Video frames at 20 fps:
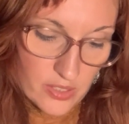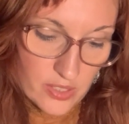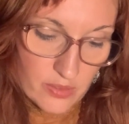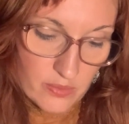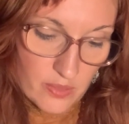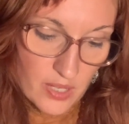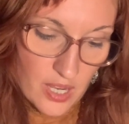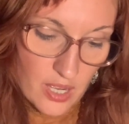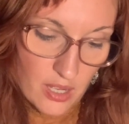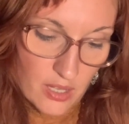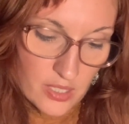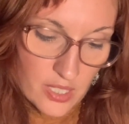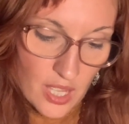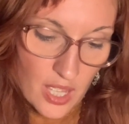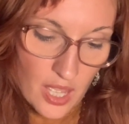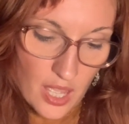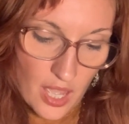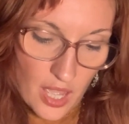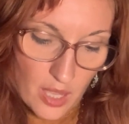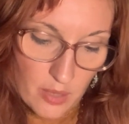
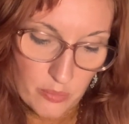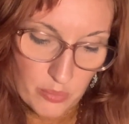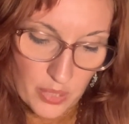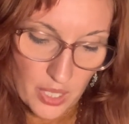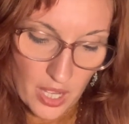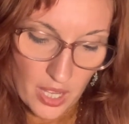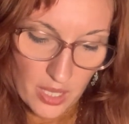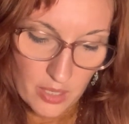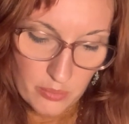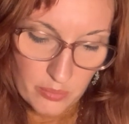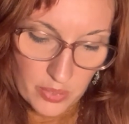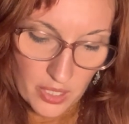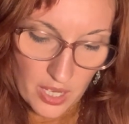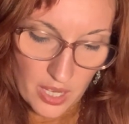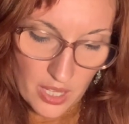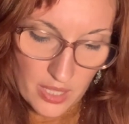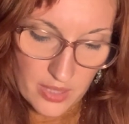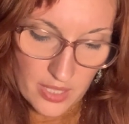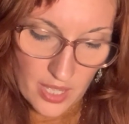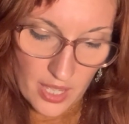and
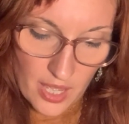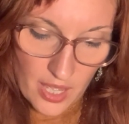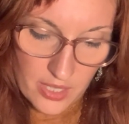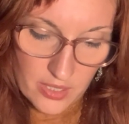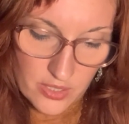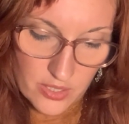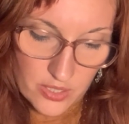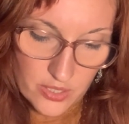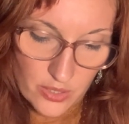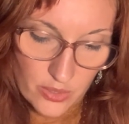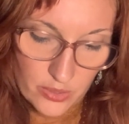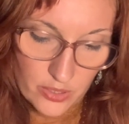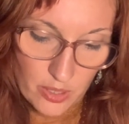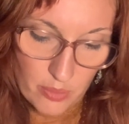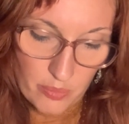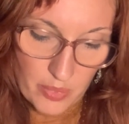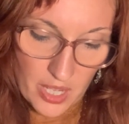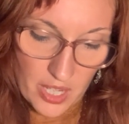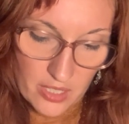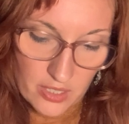by they had a song
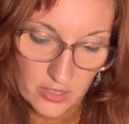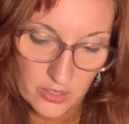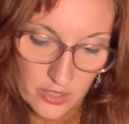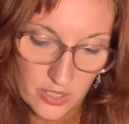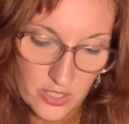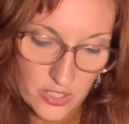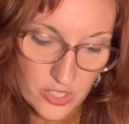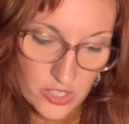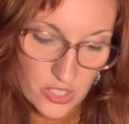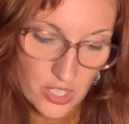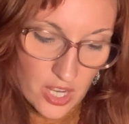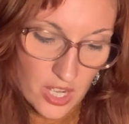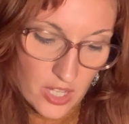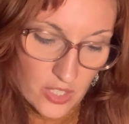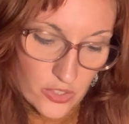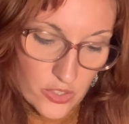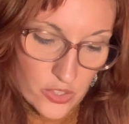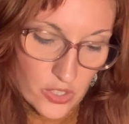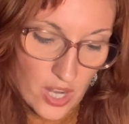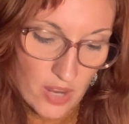about a lost
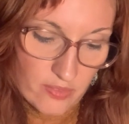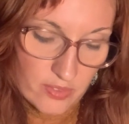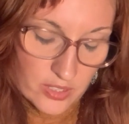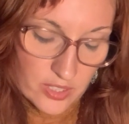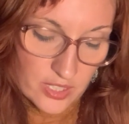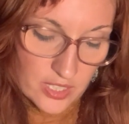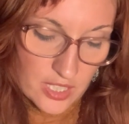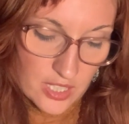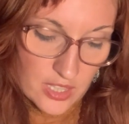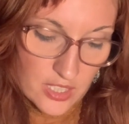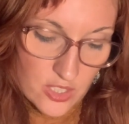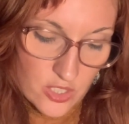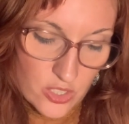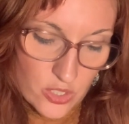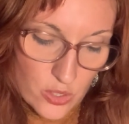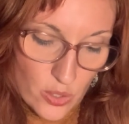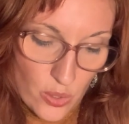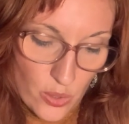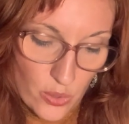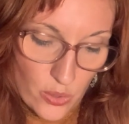child travelling in the
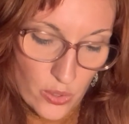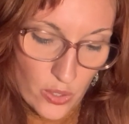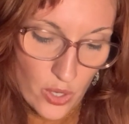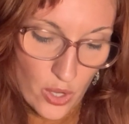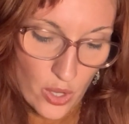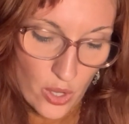snow,